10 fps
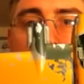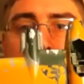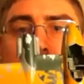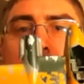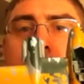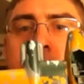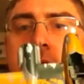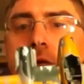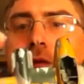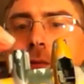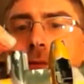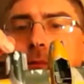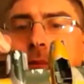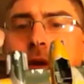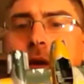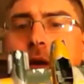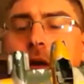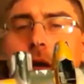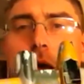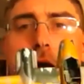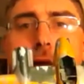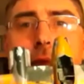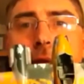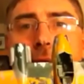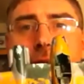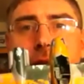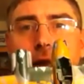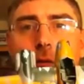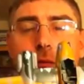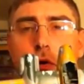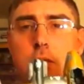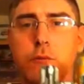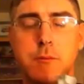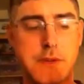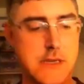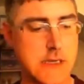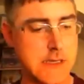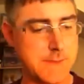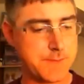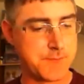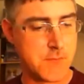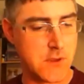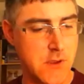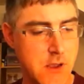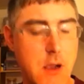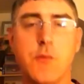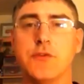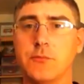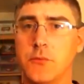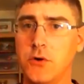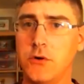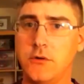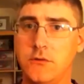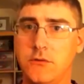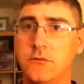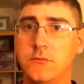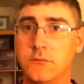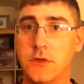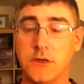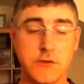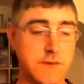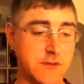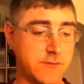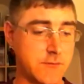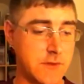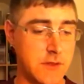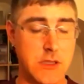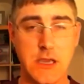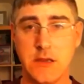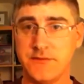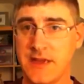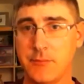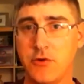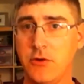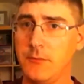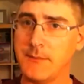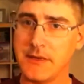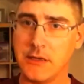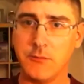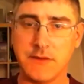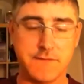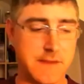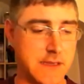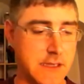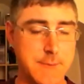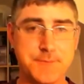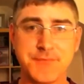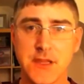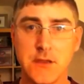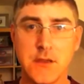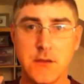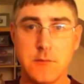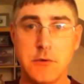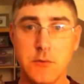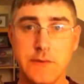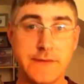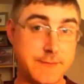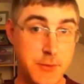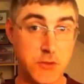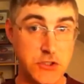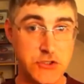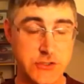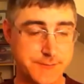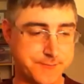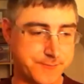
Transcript: these sort of areas. And then it'll probably be oh, on with some more, another uh, type of oil, maybe a little bit thicker, but with a sponge